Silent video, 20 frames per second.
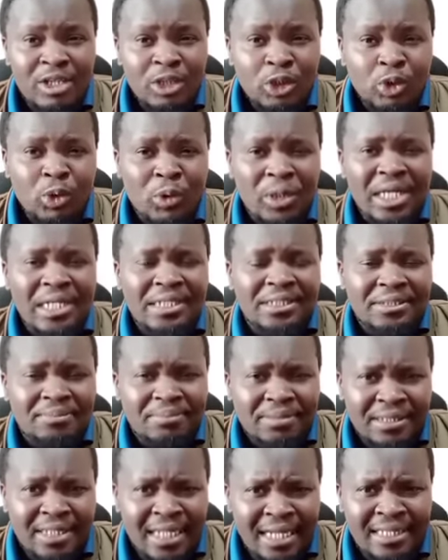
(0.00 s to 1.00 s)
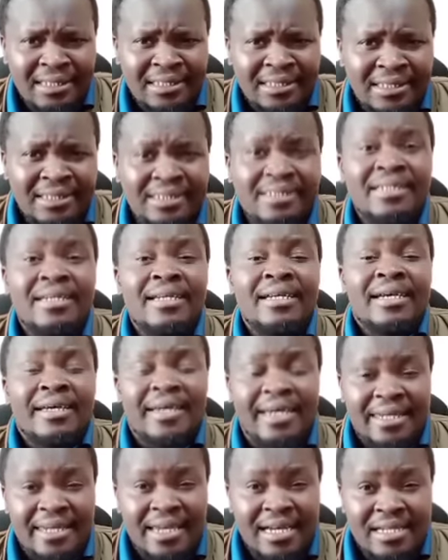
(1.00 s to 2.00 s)
to intimidate
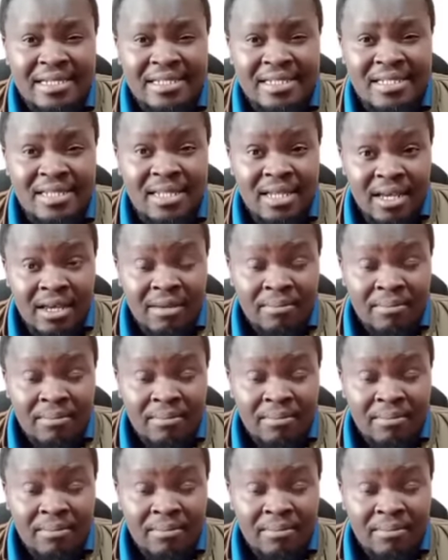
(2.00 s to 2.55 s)
Kenyans,